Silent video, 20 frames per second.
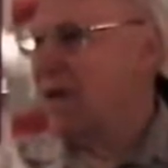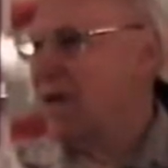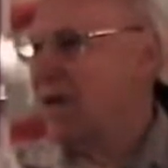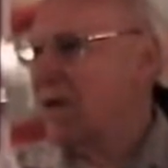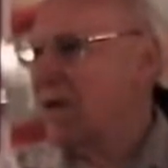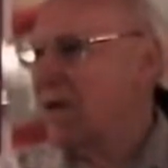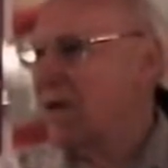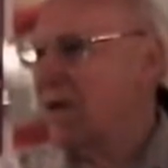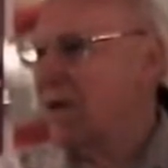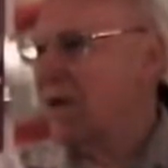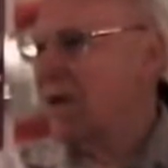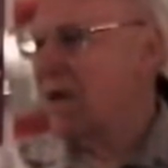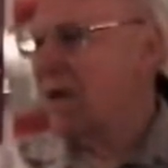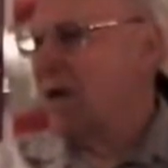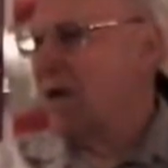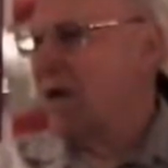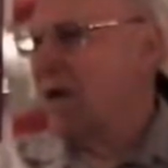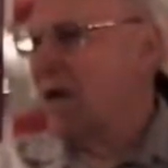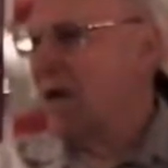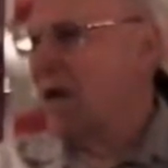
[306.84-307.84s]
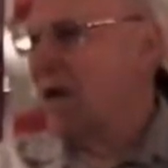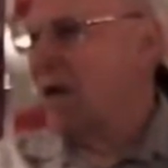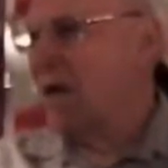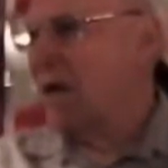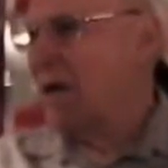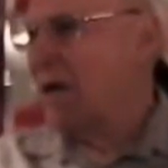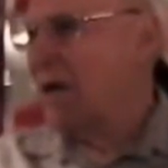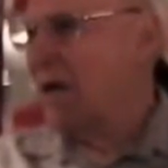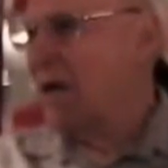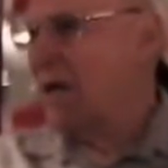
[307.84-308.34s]
uh,
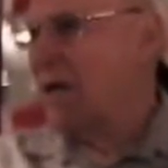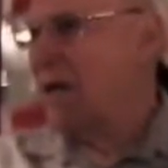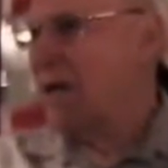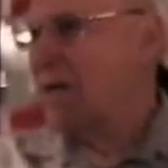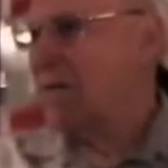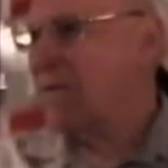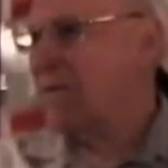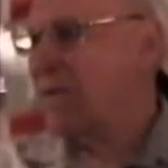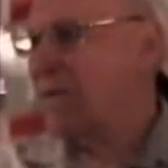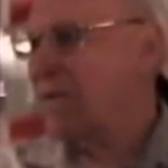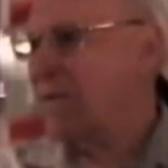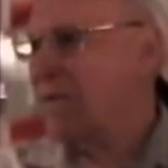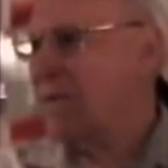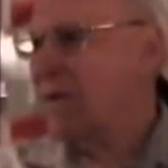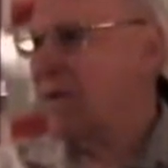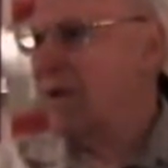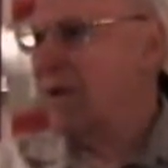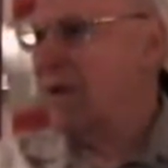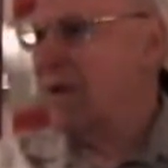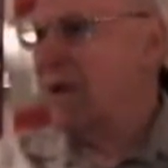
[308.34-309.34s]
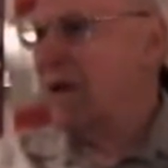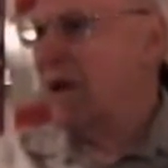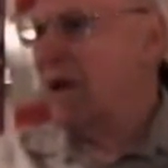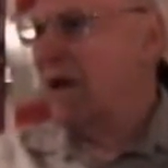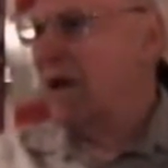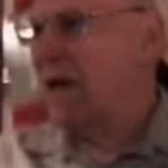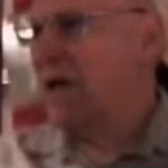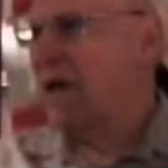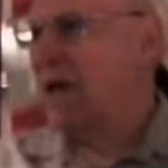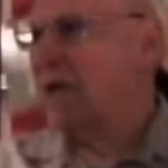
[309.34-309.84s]
I
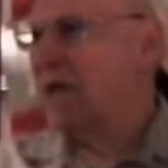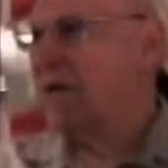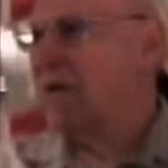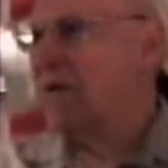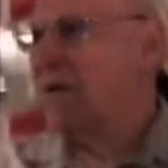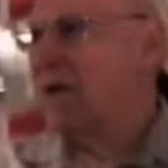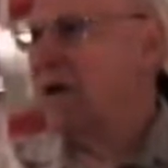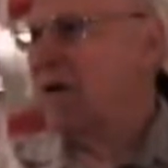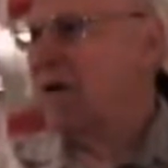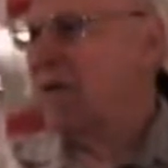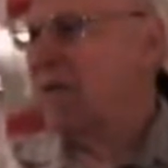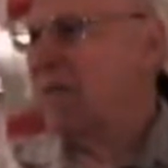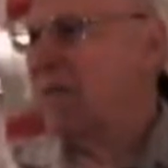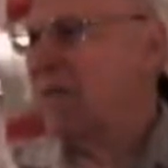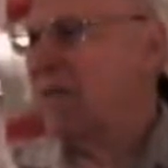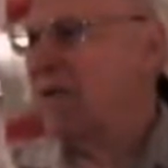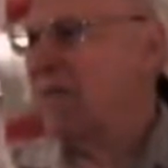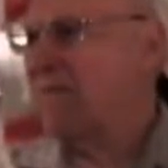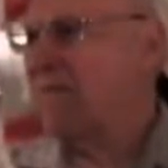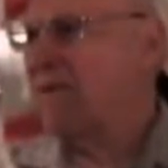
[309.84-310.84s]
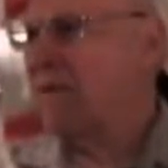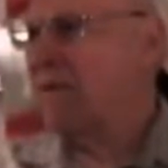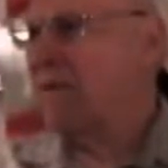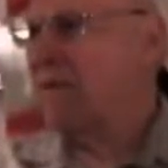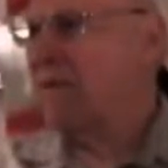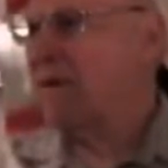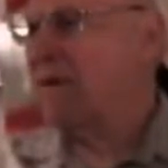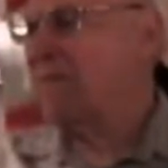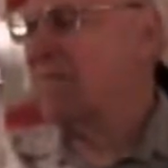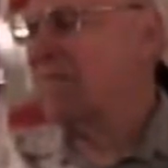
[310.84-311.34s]
I hung around Met,
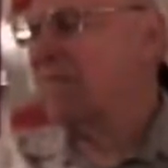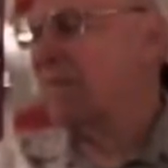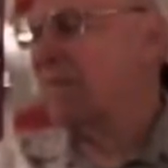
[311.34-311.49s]
or,